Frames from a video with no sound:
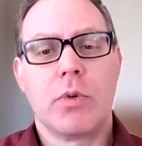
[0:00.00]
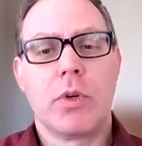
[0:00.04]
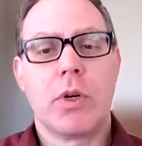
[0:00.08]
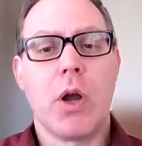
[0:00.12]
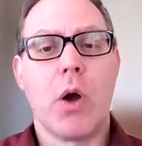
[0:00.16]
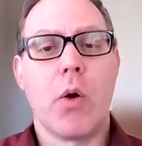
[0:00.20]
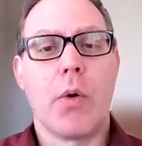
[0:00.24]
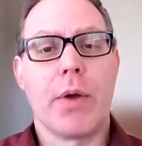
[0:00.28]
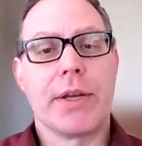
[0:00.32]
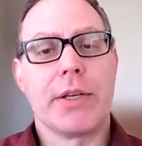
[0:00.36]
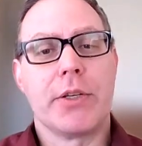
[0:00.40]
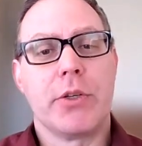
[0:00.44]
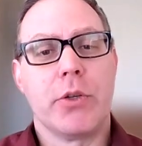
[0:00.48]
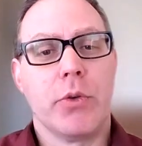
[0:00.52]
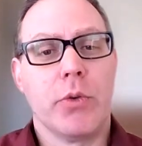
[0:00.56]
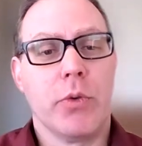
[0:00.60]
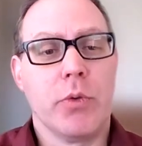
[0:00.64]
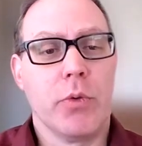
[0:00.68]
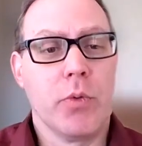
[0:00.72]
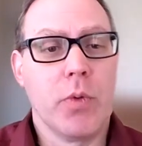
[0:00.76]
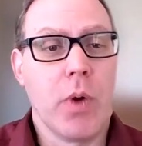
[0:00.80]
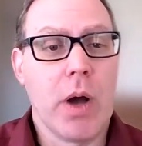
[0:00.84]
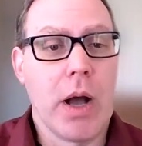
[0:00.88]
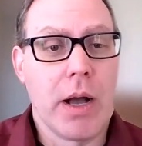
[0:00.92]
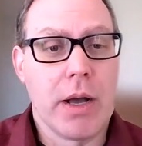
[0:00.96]
going
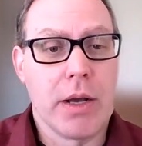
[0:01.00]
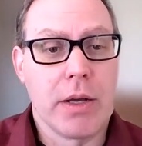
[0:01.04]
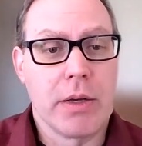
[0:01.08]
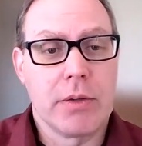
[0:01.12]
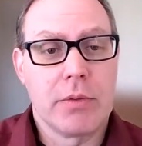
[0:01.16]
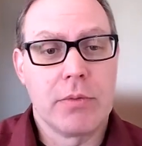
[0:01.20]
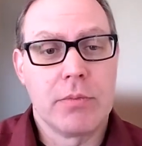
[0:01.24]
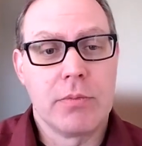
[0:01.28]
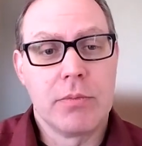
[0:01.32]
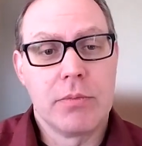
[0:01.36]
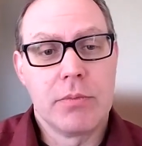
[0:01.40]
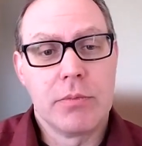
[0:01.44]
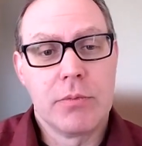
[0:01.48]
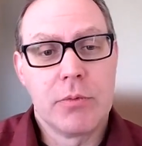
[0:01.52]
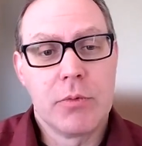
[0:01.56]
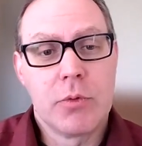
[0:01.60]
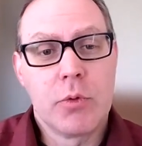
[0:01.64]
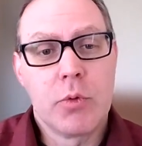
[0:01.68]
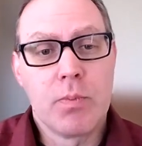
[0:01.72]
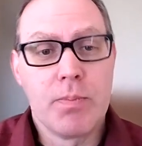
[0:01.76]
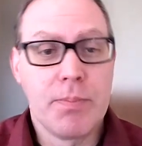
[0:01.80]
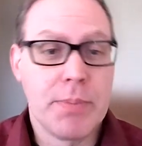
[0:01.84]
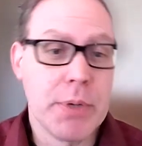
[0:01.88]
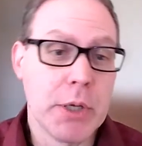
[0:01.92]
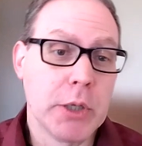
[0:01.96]
to
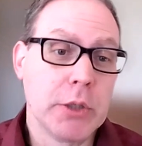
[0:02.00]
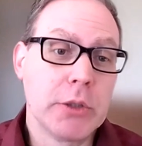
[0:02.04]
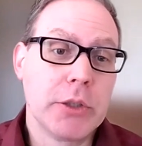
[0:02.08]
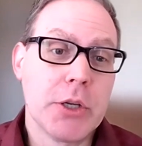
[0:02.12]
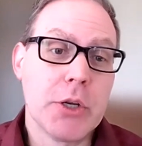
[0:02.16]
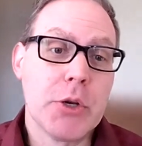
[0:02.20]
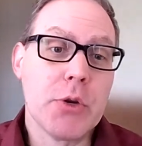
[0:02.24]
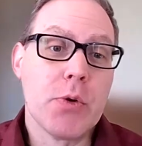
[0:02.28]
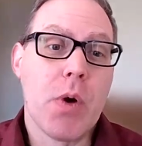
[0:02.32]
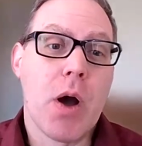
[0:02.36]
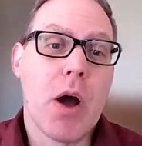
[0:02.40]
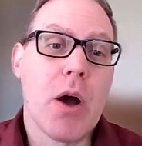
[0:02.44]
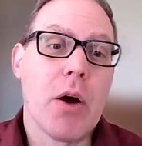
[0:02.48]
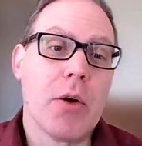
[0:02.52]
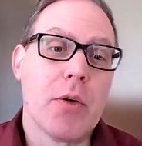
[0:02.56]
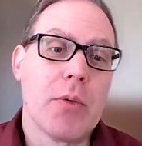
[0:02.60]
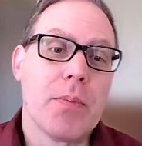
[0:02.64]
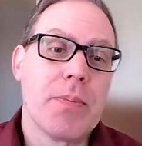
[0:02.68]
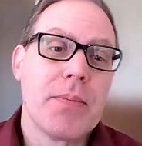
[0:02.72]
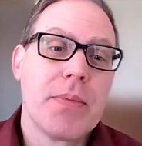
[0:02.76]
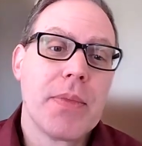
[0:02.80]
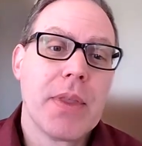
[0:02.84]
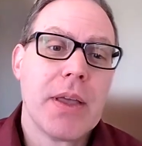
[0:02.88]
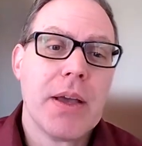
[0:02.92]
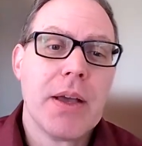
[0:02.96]
build a new
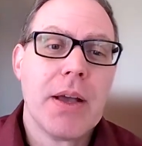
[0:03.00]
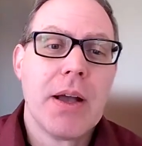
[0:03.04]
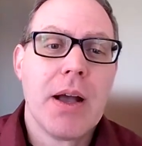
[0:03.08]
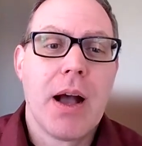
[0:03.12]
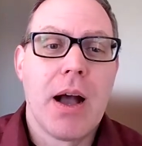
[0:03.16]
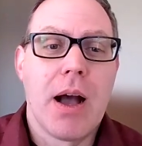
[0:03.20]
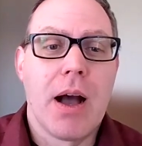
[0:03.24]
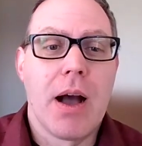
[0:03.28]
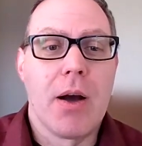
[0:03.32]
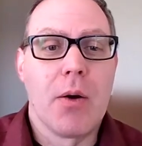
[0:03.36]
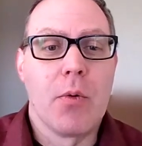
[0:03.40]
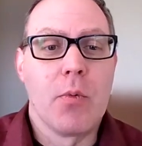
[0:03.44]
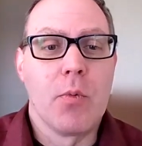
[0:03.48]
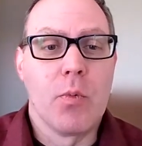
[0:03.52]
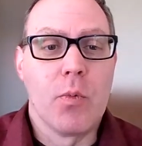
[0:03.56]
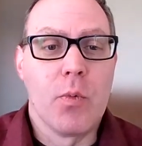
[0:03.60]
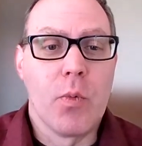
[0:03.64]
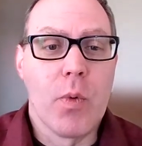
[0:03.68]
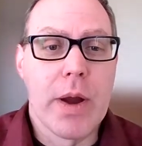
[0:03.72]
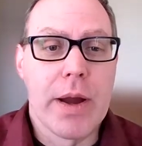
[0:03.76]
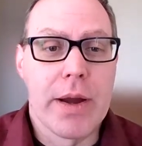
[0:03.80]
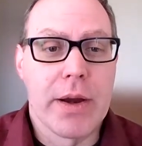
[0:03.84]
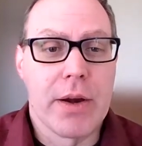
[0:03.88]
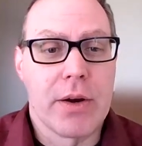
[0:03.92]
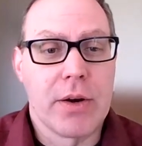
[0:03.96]
home,
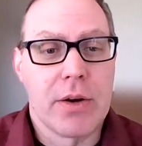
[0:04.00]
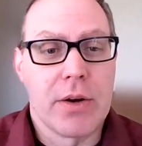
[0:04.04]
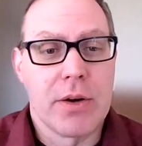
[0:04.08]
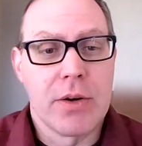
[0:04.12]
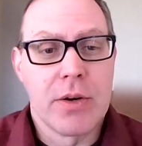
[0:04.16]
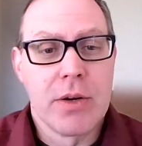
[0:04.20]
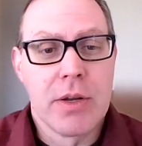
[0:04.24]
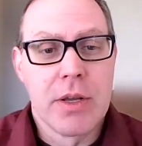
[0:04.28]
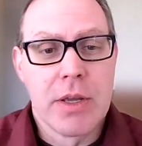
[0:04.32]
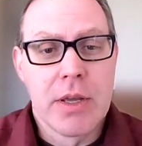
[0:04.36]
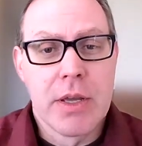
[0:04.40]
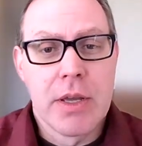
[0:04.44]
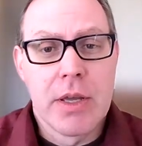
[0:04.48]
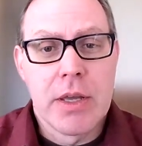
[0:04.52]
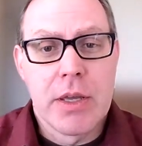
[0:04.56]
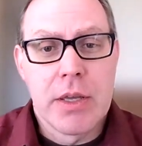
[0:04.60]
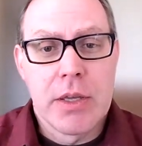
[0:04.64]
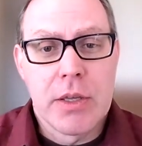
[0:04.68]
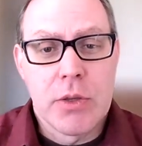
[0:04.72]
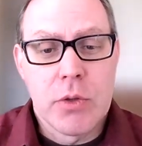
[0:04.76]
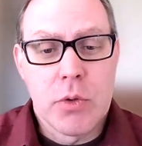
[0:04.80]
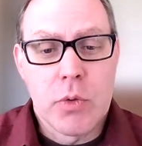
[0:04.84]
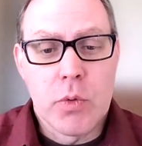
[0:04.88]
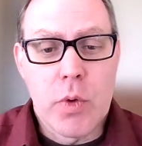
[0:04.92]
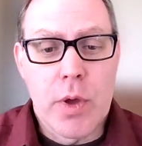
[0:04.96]
where
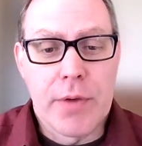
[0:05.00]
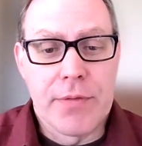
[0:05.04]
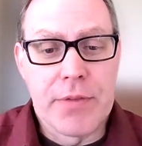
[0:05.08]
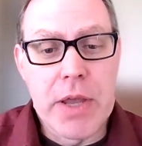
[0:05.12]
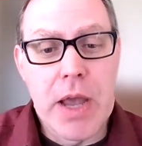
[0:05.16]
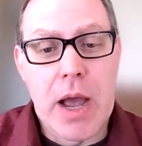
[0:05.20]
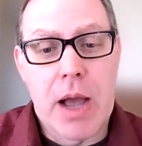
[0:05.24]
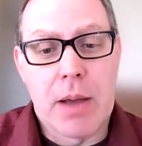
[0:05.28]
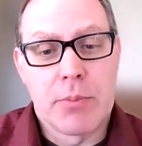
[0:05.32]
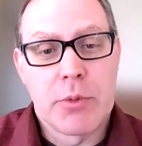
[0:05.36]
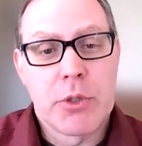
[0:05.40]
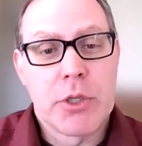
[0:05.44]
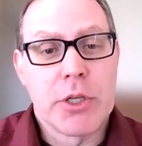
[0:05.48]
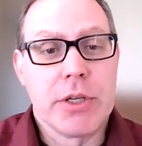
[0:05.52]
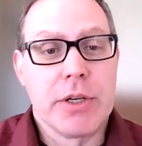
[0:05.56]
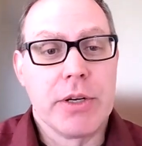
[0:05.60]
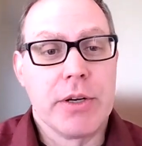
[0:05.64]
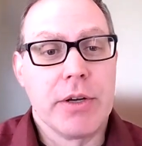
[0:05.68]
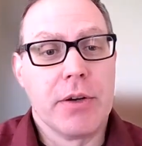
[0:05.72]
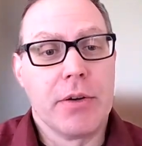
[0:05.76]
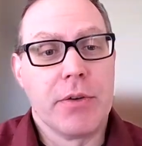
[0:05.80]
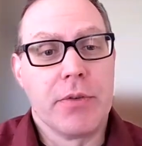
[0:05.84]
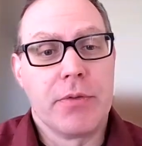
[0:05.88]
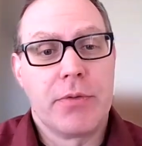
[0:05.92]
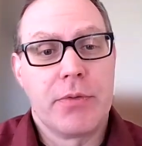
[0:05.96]
you have the option
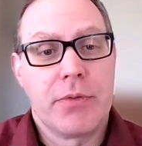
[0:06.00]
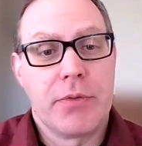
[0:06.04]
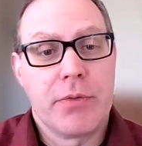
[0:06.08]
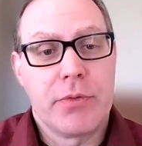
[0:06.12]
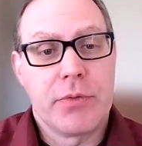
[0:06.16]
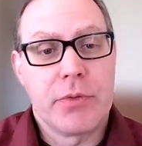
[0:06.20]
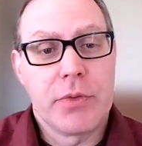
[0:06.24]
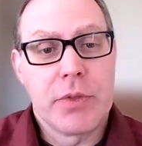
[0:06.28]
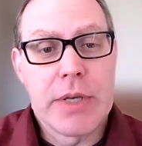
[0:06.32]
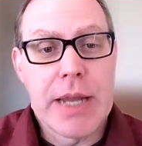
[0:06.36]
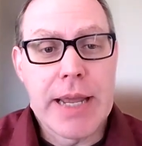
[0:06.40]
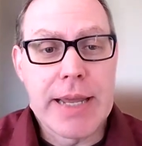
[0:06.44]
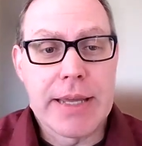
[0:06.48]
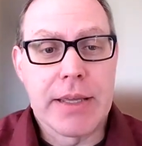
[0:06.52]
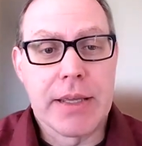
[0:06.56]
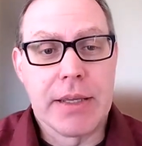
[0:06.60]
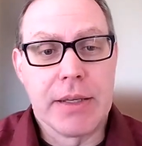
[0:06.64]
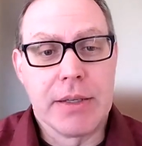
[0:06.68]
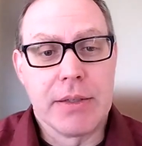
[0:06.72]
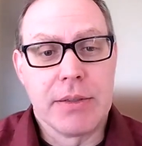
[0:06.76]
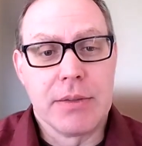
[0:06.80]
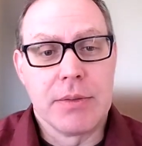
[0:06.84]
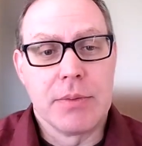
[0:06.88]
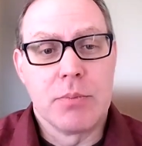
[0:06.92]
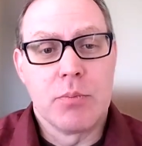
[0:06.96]
of
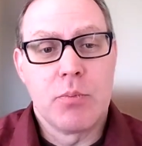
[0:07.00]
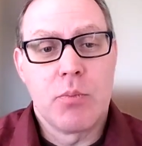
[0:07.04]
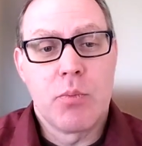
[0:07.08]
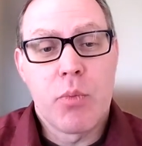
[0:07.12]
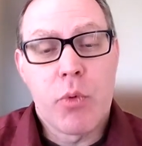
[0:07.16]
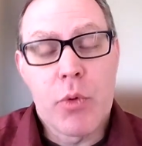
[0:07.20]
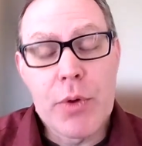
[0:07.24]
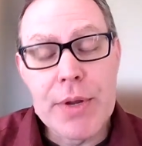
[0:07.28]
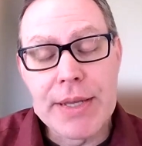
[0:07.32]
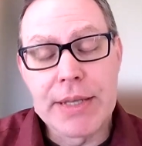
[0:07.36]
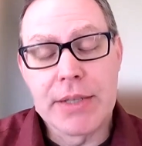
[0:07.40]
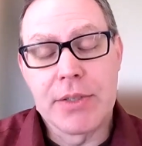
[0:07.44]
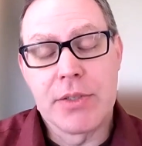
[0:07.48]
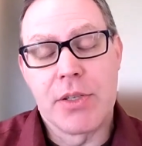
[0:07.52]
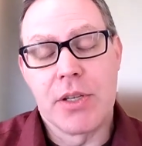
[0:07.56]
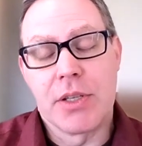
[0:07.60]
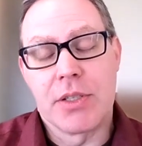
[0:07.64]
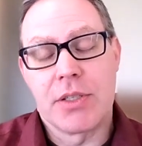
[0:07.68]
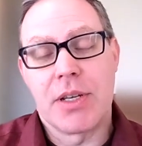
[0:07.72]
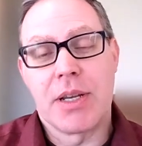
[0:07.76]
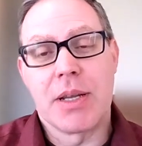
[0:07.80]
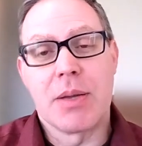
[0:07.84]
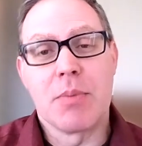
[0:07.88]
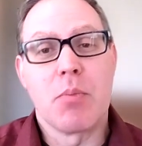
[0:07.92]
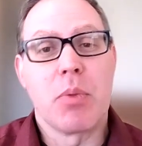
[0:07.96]
taking
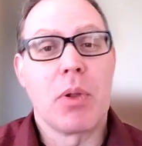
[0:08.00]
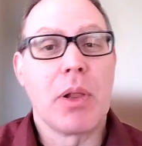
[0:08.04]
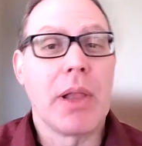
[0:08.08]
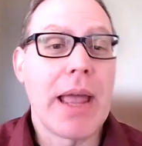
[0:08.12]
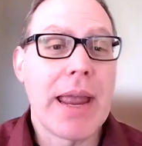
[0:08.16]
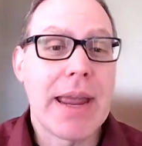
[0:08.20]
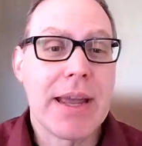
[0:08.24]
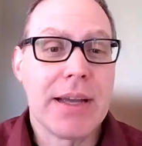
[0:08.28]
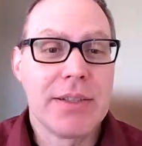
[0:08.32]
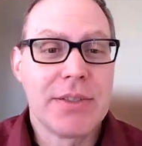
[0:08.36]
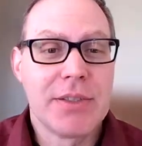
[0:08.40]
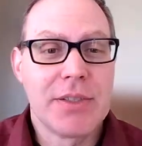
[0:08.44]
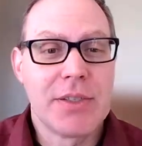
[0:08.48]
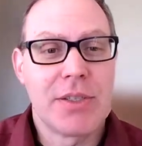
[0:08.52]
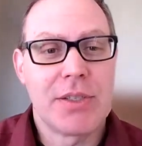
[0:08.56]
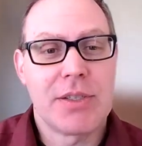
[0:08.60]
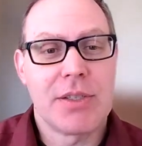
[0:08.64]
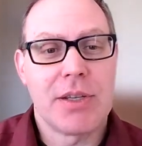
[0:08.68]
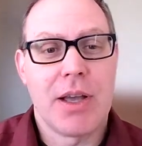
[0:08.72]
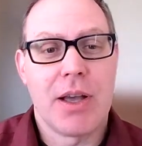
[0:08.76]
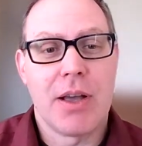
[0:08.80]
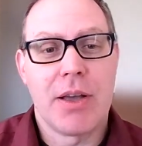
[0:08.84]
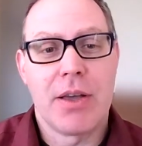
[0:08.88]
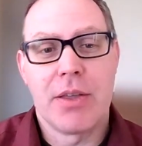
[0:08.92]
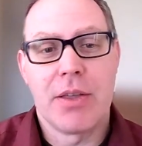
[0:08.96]
pre-existing plans,